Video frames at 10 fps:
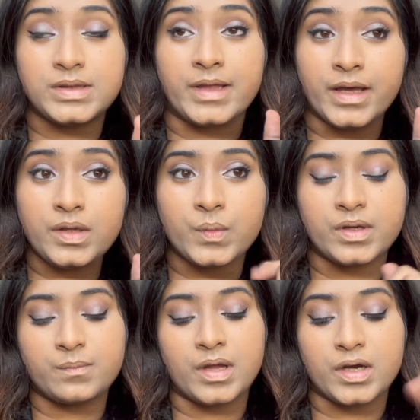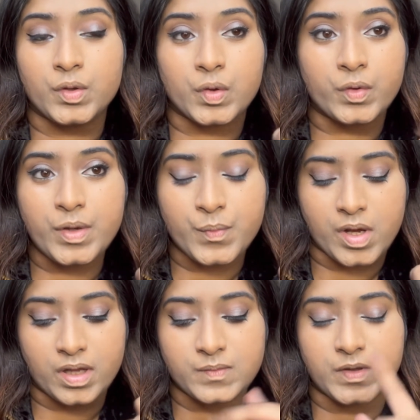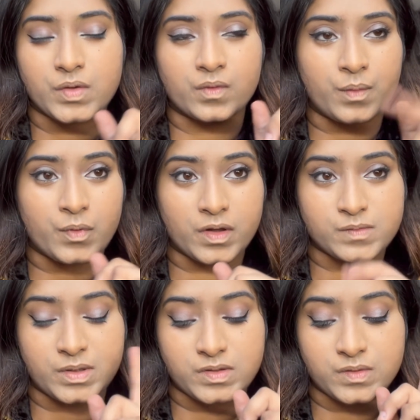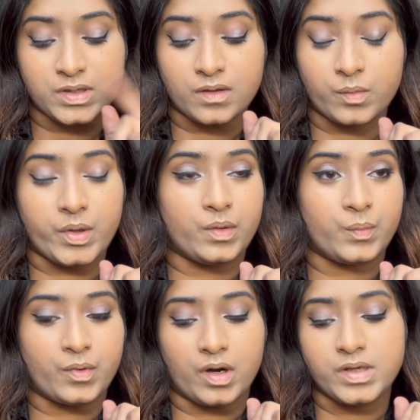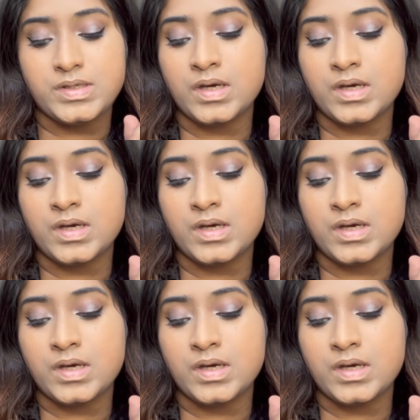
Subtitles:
then you can apply your cream products, because cream products make your skin really bright.